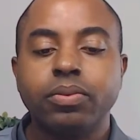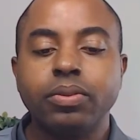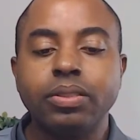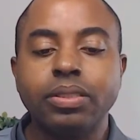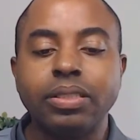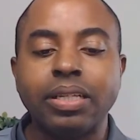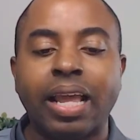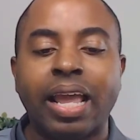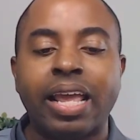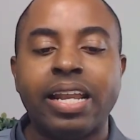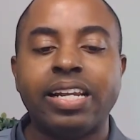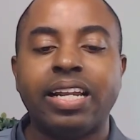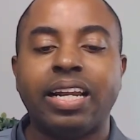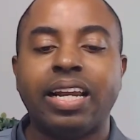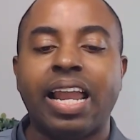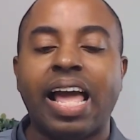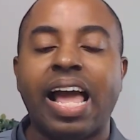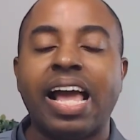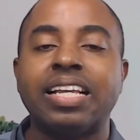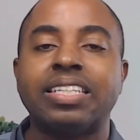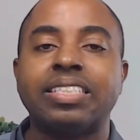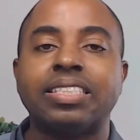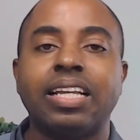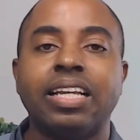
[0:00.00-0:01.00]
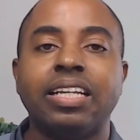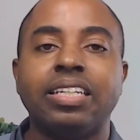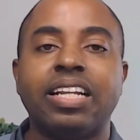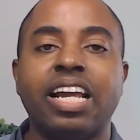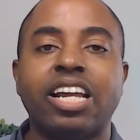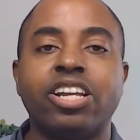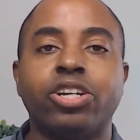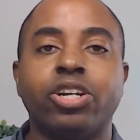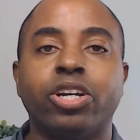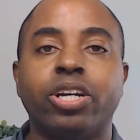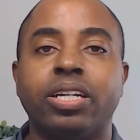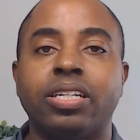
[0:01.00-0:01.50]
And the last thing that
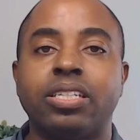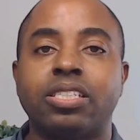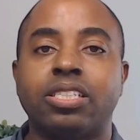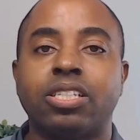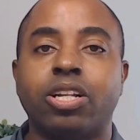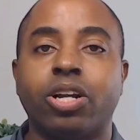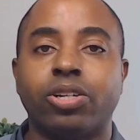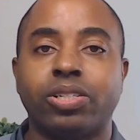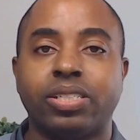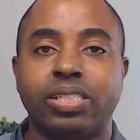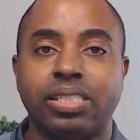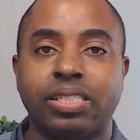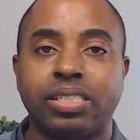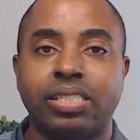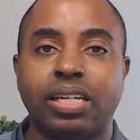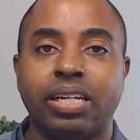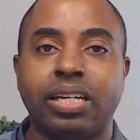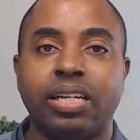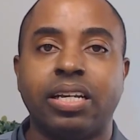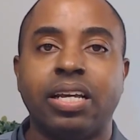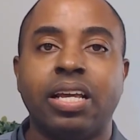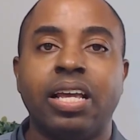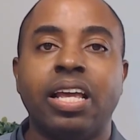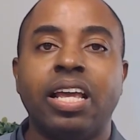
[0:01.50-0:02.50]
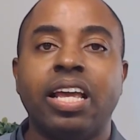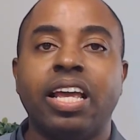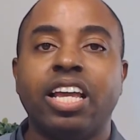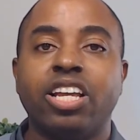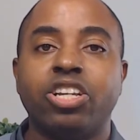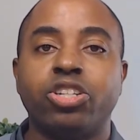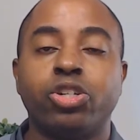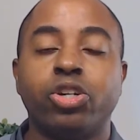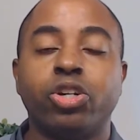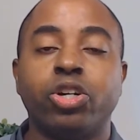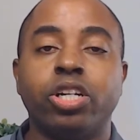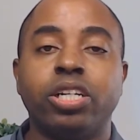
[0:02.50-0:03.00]
you're going to start to see is
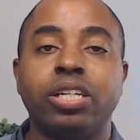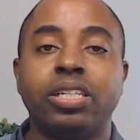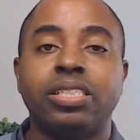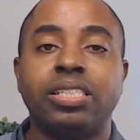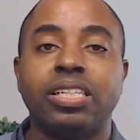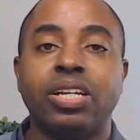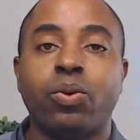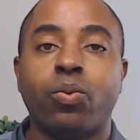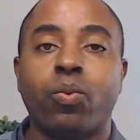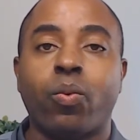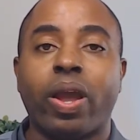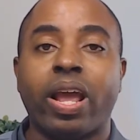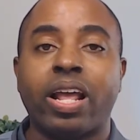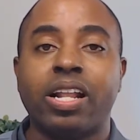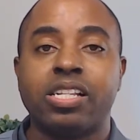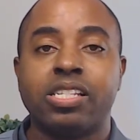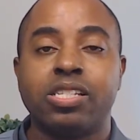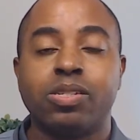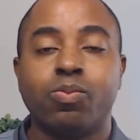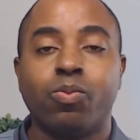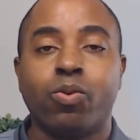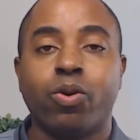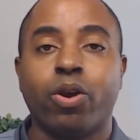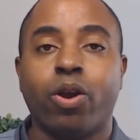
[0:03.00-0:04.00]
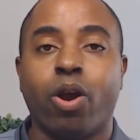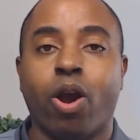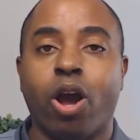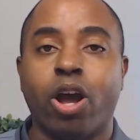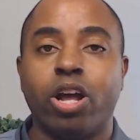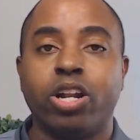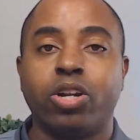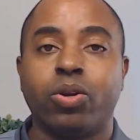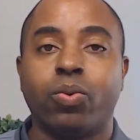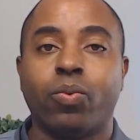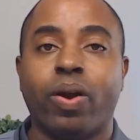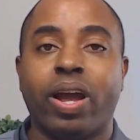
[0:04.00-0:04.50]
you're going to see ransomware on
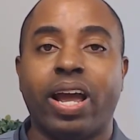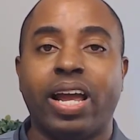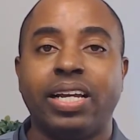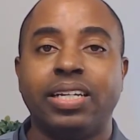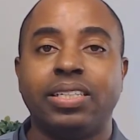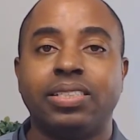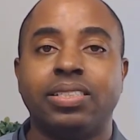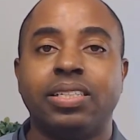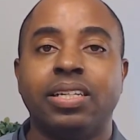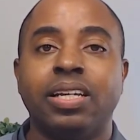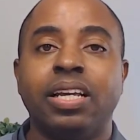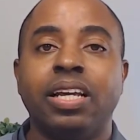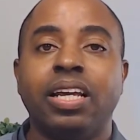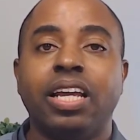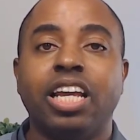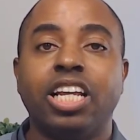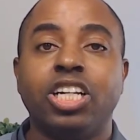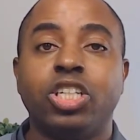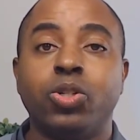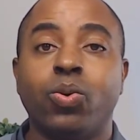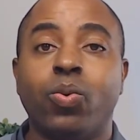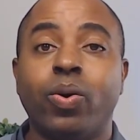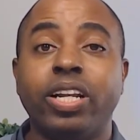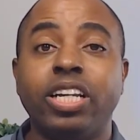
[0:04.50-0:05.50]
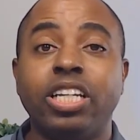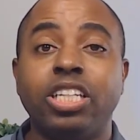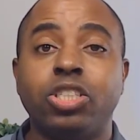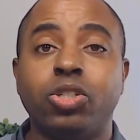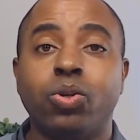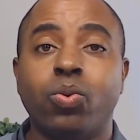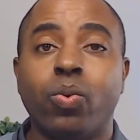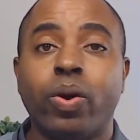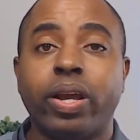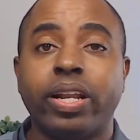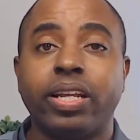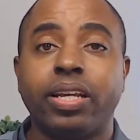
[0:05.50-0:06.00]
the rise. In
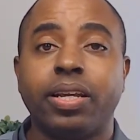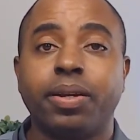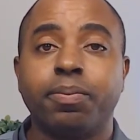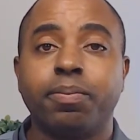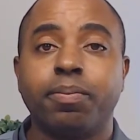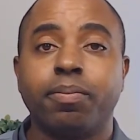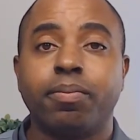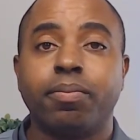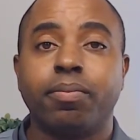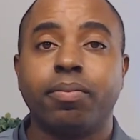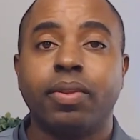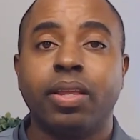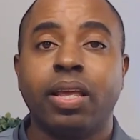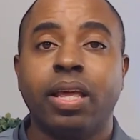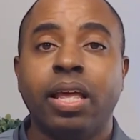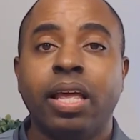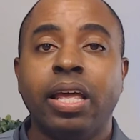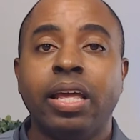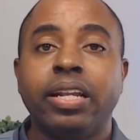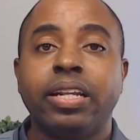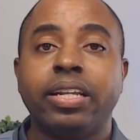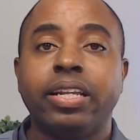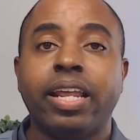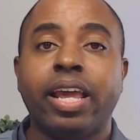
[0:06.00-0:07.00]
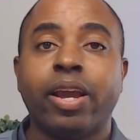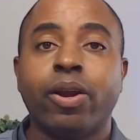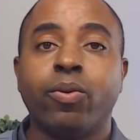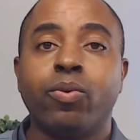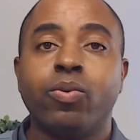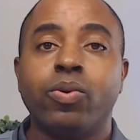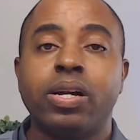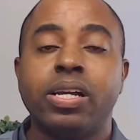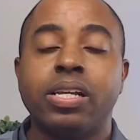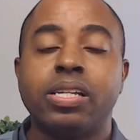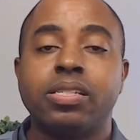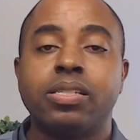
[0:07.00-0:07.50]
2020, there
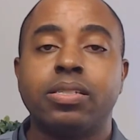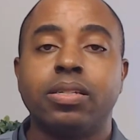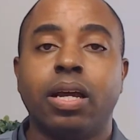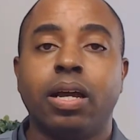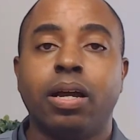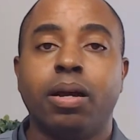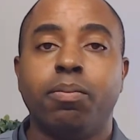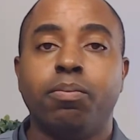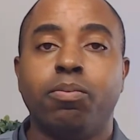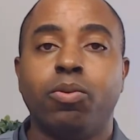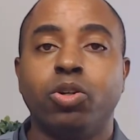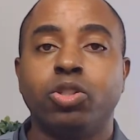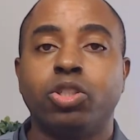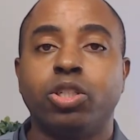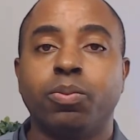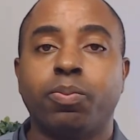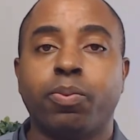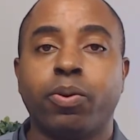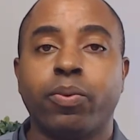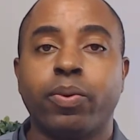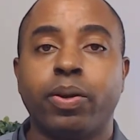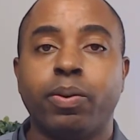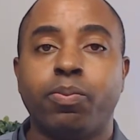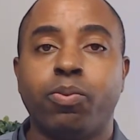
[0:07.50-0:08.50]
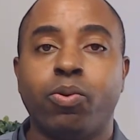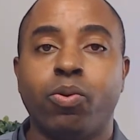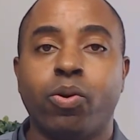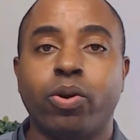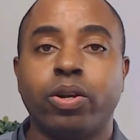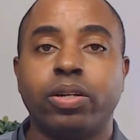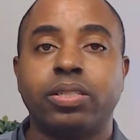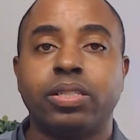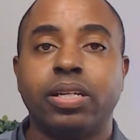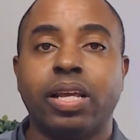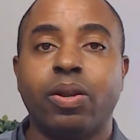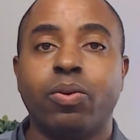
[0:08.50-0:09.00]
was multiple
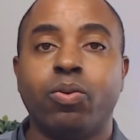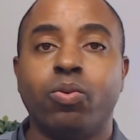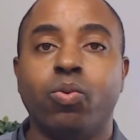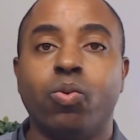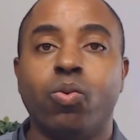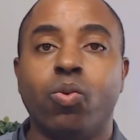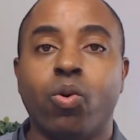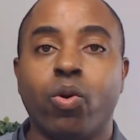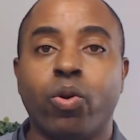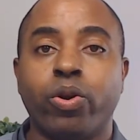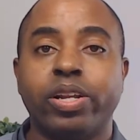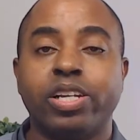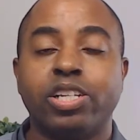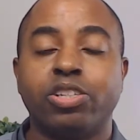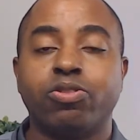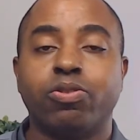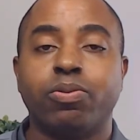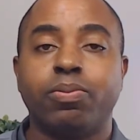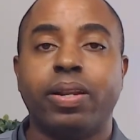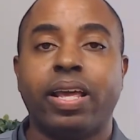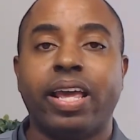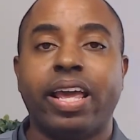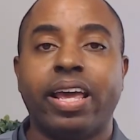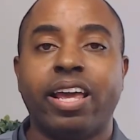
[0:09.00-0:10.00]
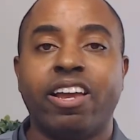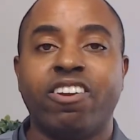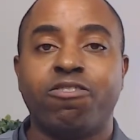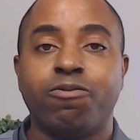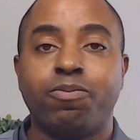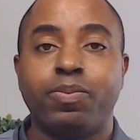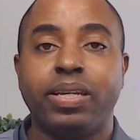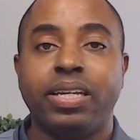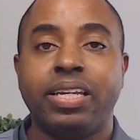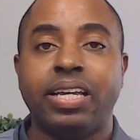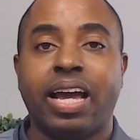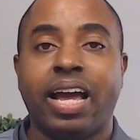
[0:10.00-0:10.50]
reports and warnings from the
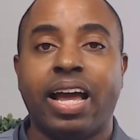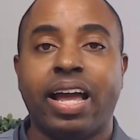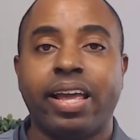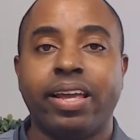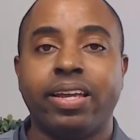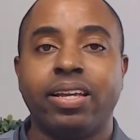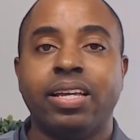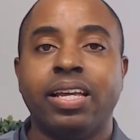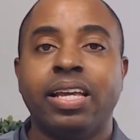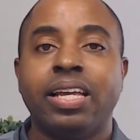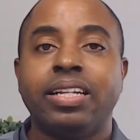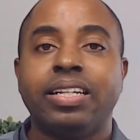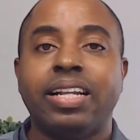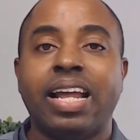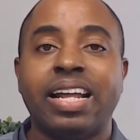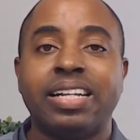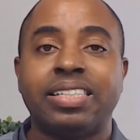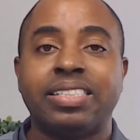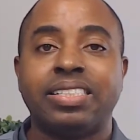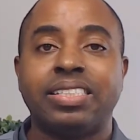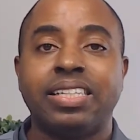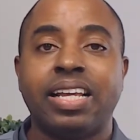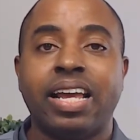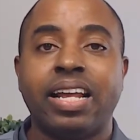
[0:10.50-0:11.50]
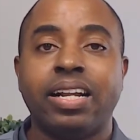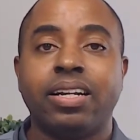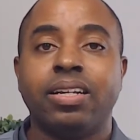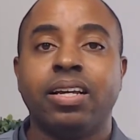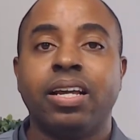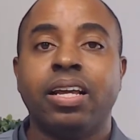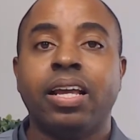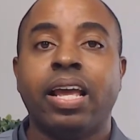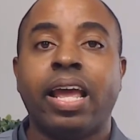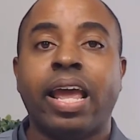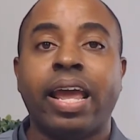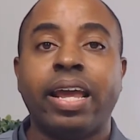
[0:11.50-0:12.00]
FBI that said,
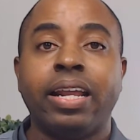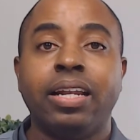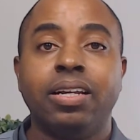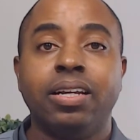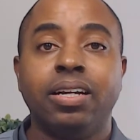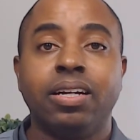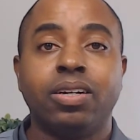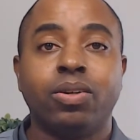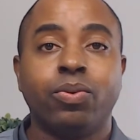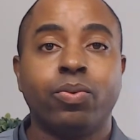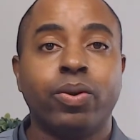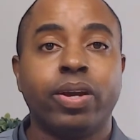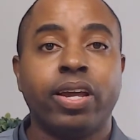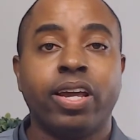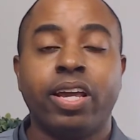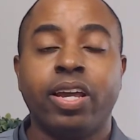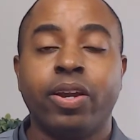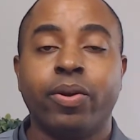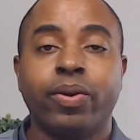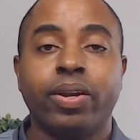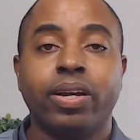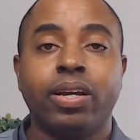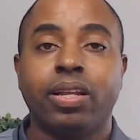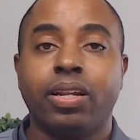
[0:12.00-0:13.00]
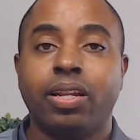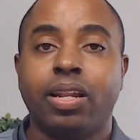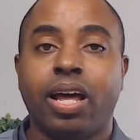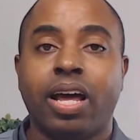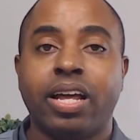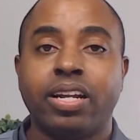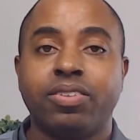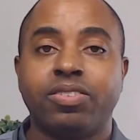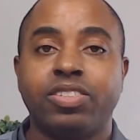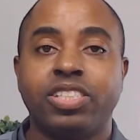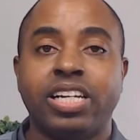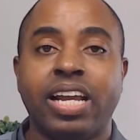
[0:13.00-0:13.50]
hey, look, we're hearing a lot
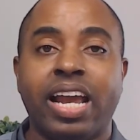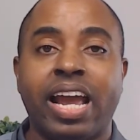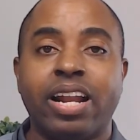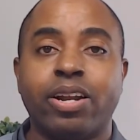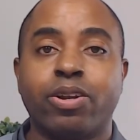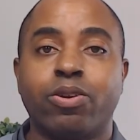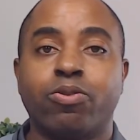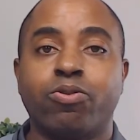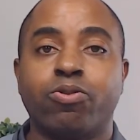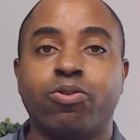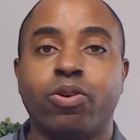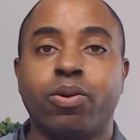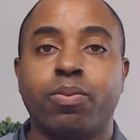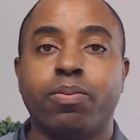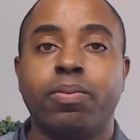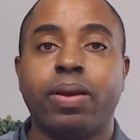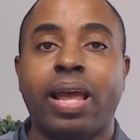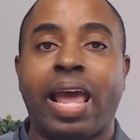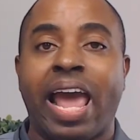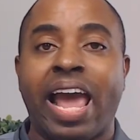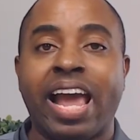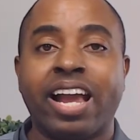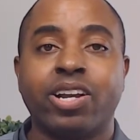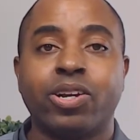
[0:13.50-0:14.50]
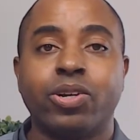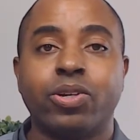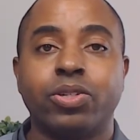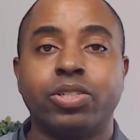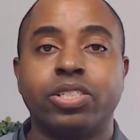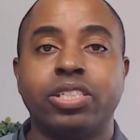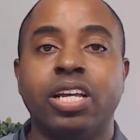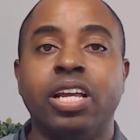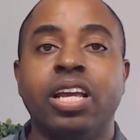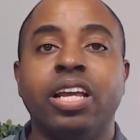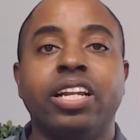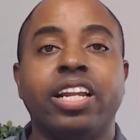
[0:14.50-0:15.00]
of chatter from hackers.
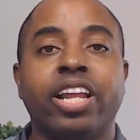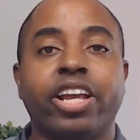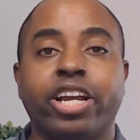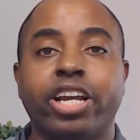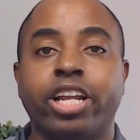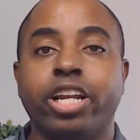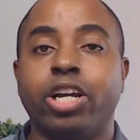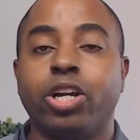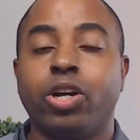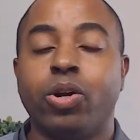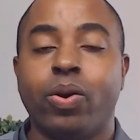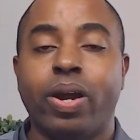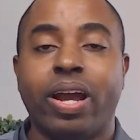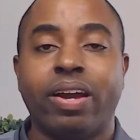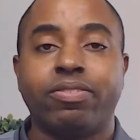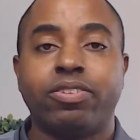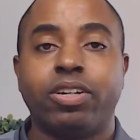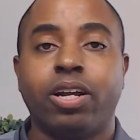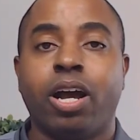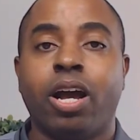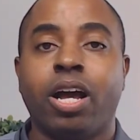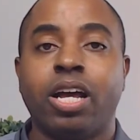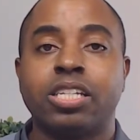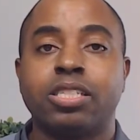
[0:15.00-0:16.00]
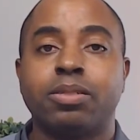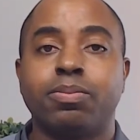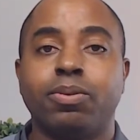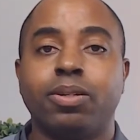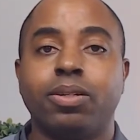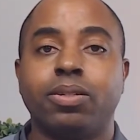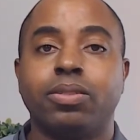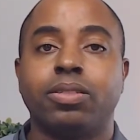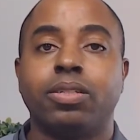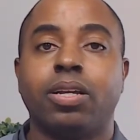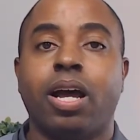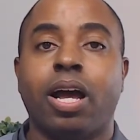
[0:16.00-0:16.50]
They're going to go after
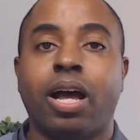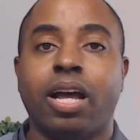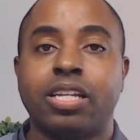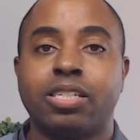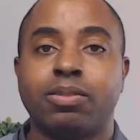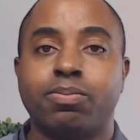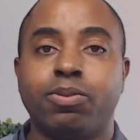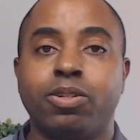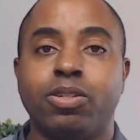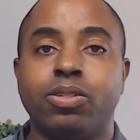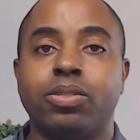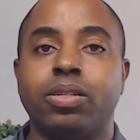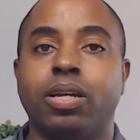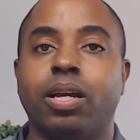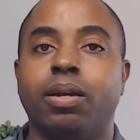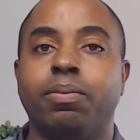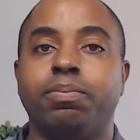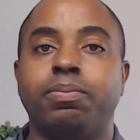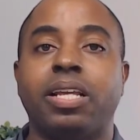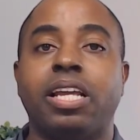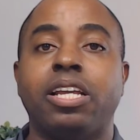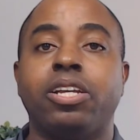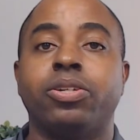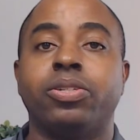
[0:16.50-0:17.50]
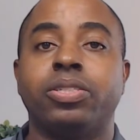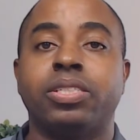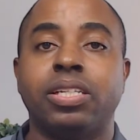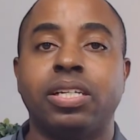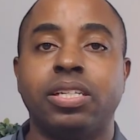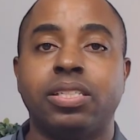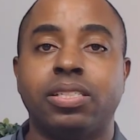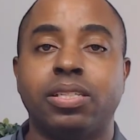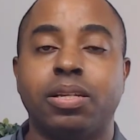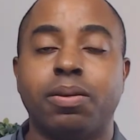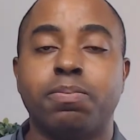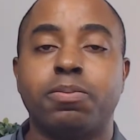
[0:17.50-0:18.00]
hospitals. Hospitals, update your
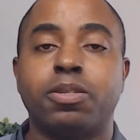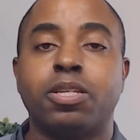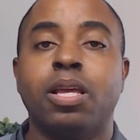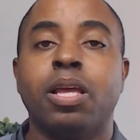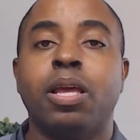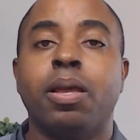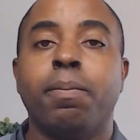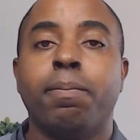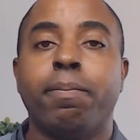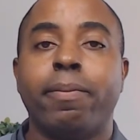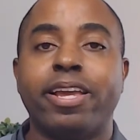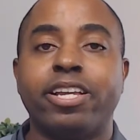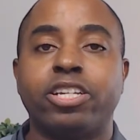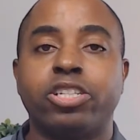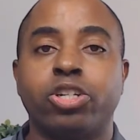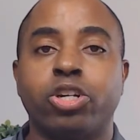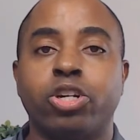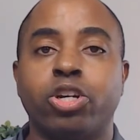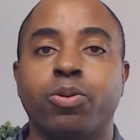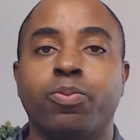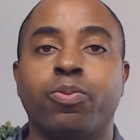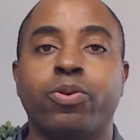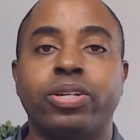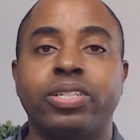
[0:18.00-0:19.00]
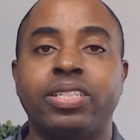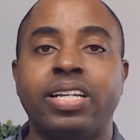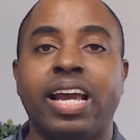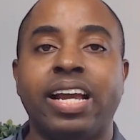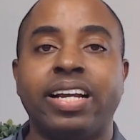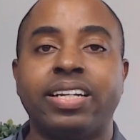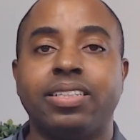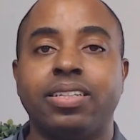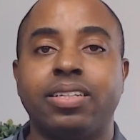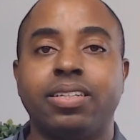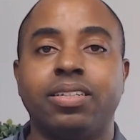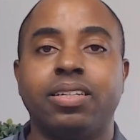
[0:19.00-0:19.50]
systems, make sure you're
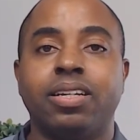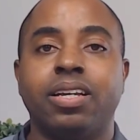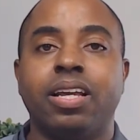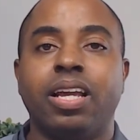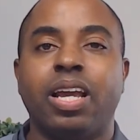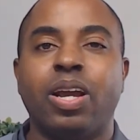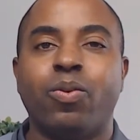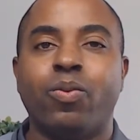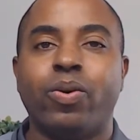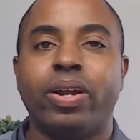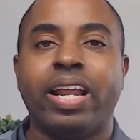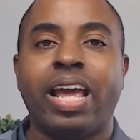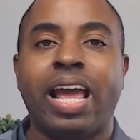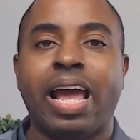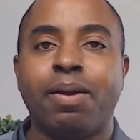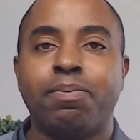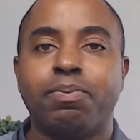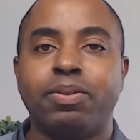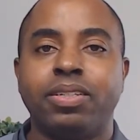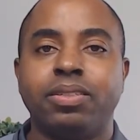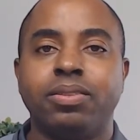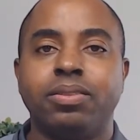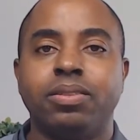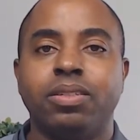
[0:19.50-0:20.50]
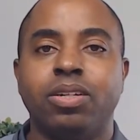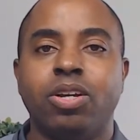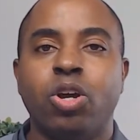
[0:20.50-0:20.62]
protected. And what happened?